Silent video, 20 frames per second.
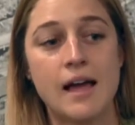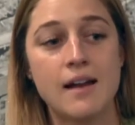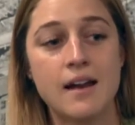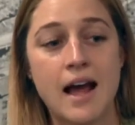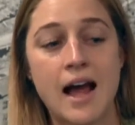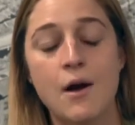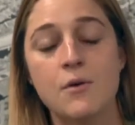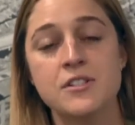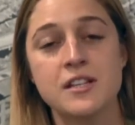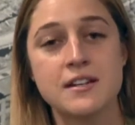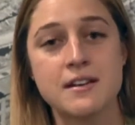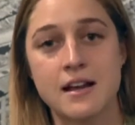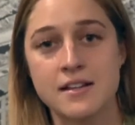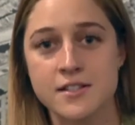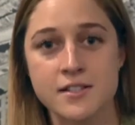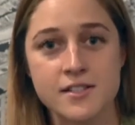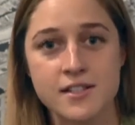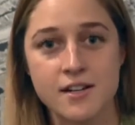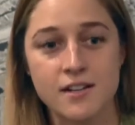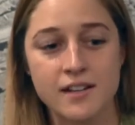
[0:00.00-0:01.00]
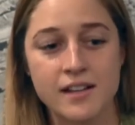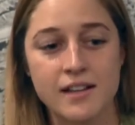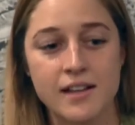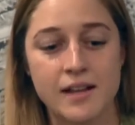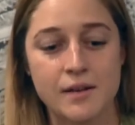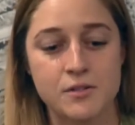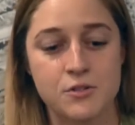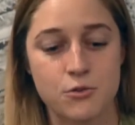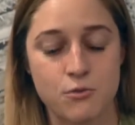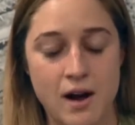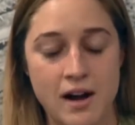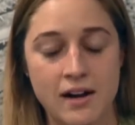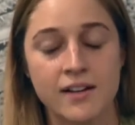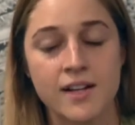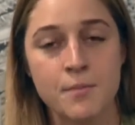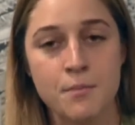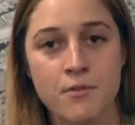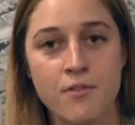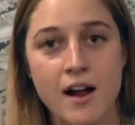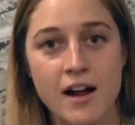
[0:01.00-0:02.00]
I wasn't necessarily like
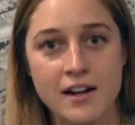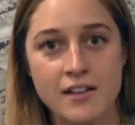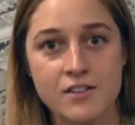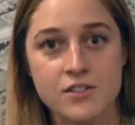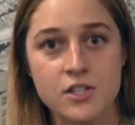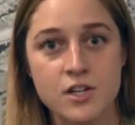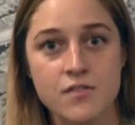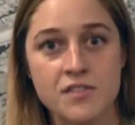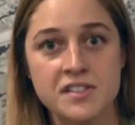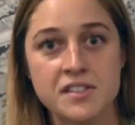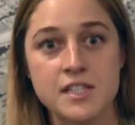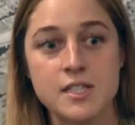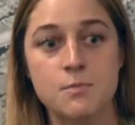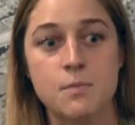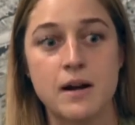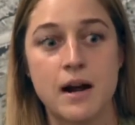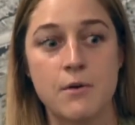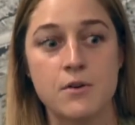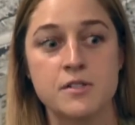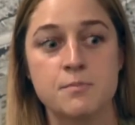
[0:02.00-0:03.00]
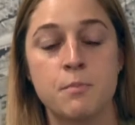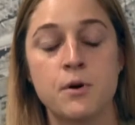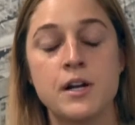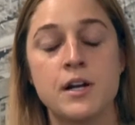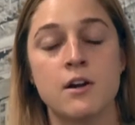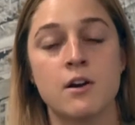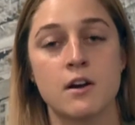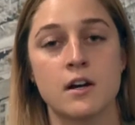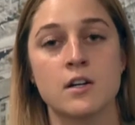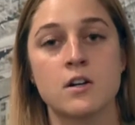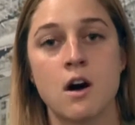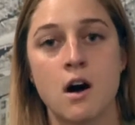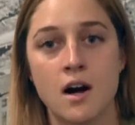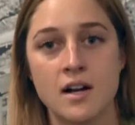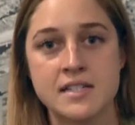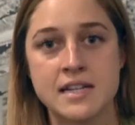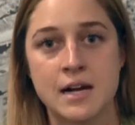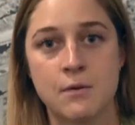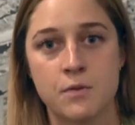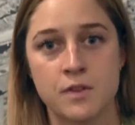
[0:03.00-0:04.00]
directly providing the services, but I was putting her in
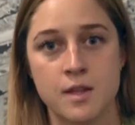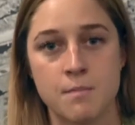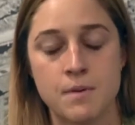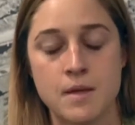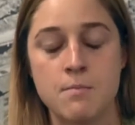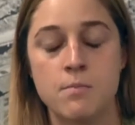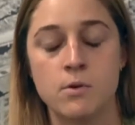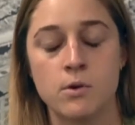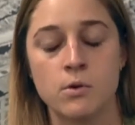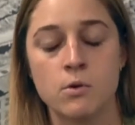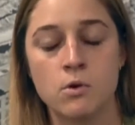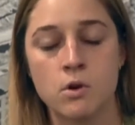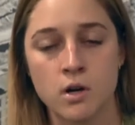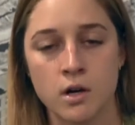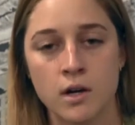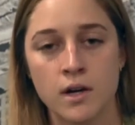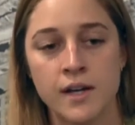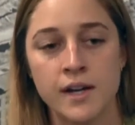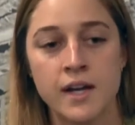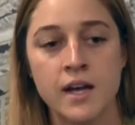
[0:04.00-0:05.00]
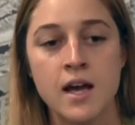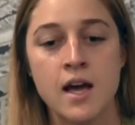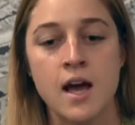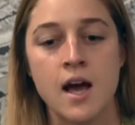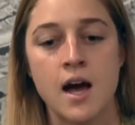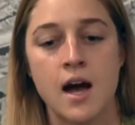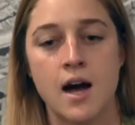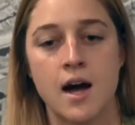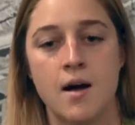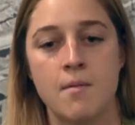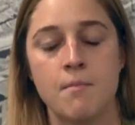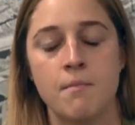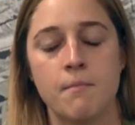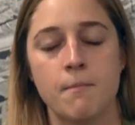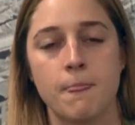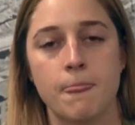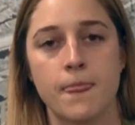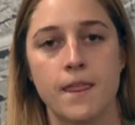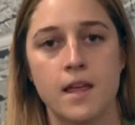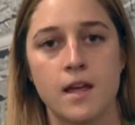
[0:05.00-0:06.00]
contact with the people who could
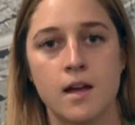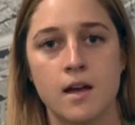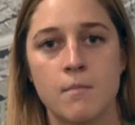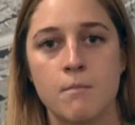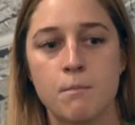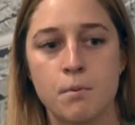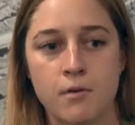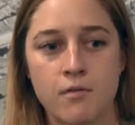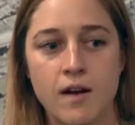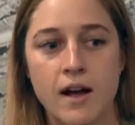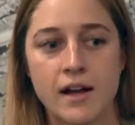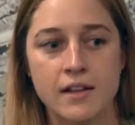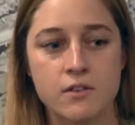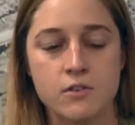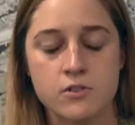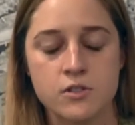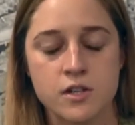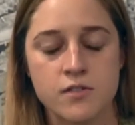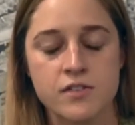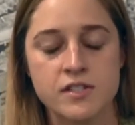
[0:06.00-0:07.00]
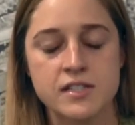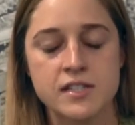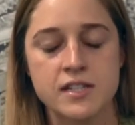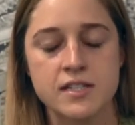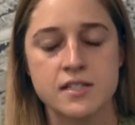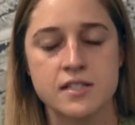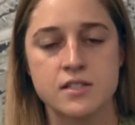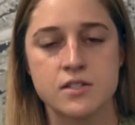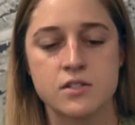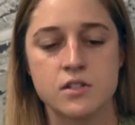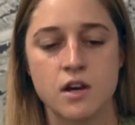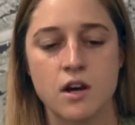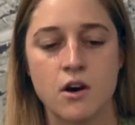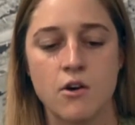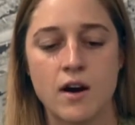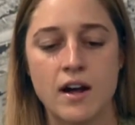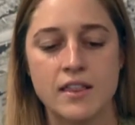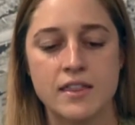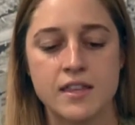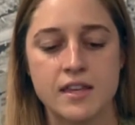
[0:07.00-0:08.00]
provide those services. And
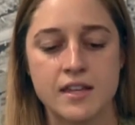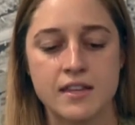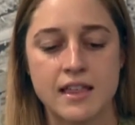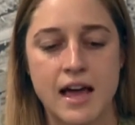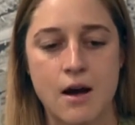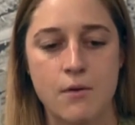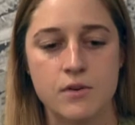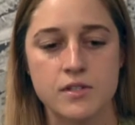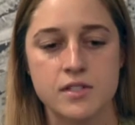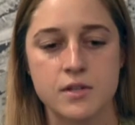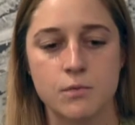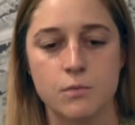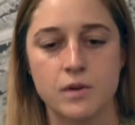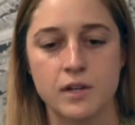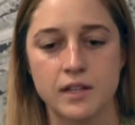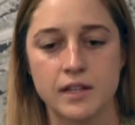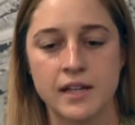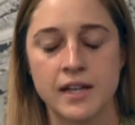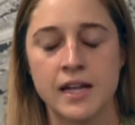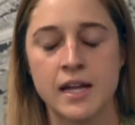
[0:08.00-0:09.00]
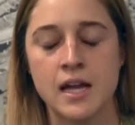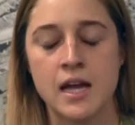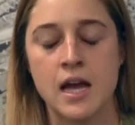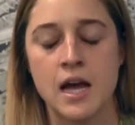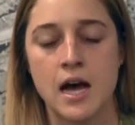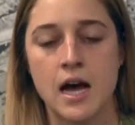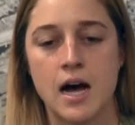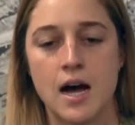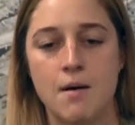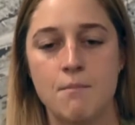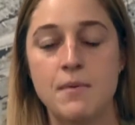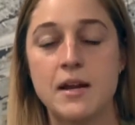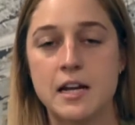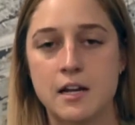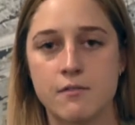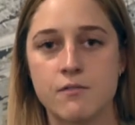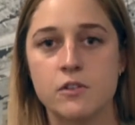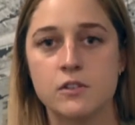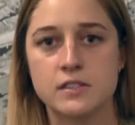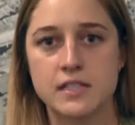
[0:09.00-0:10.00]
so I think that was a really
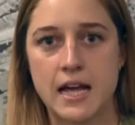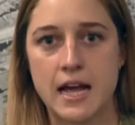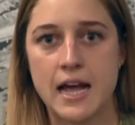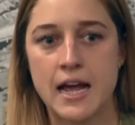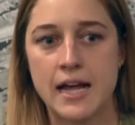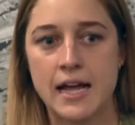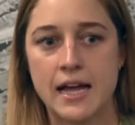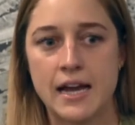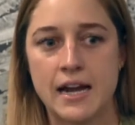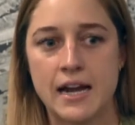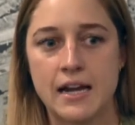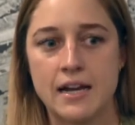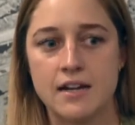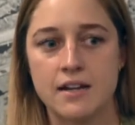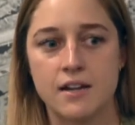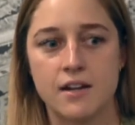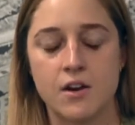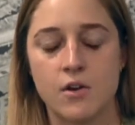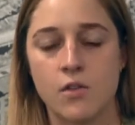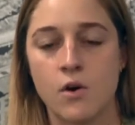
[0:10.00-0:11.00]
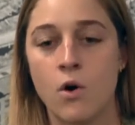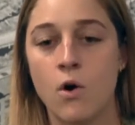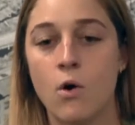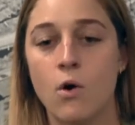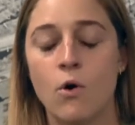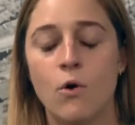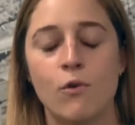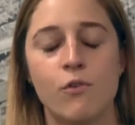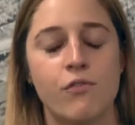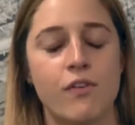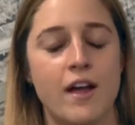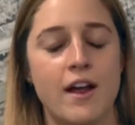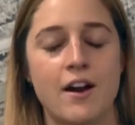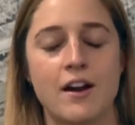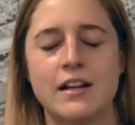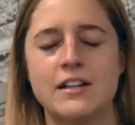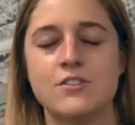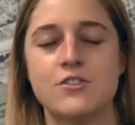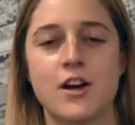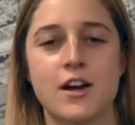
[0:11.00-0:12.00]
meaningful day. And, the whole fair
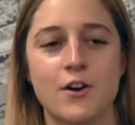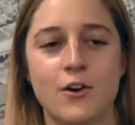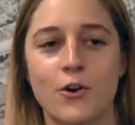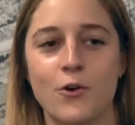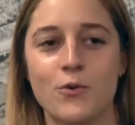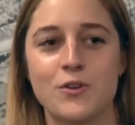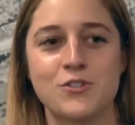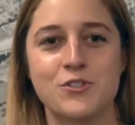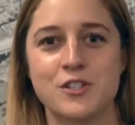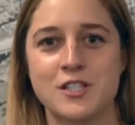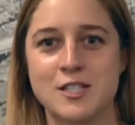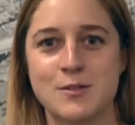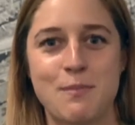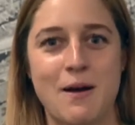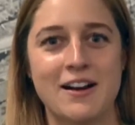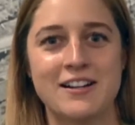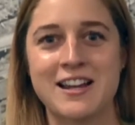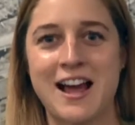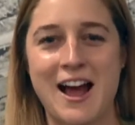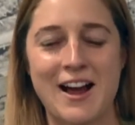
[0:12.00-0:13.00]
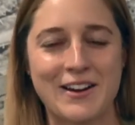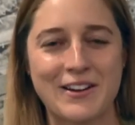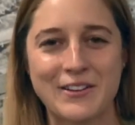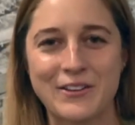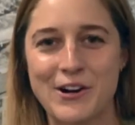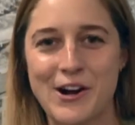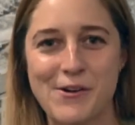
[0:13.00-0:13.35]
in general was just spectacular.